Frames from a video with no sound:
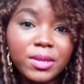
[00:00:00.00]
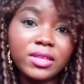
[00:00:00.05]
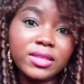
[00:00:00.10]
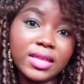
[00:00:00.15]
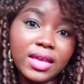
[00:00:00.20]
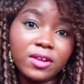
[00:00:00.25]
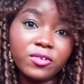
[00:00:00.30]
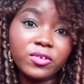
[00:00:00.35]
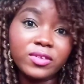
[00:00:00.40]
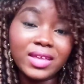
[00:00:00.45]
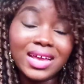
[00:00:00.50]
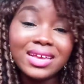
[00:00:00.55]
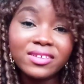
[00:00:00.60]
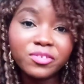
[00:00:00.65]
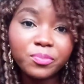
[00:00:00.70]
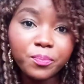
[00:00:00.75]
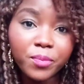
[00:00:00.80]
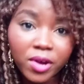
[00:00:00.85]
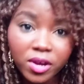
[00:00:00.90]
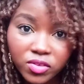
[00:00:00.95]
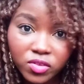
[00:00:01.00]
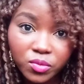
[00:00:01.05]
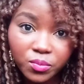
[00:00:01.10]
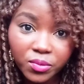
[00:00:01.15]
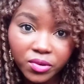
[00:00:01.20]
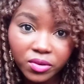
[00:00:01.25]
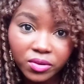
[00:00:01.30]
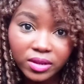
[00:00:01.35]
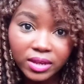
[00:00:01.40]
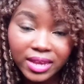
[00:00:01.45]
me tell you that it's
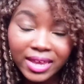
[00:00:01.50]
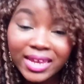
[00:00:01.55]
possible.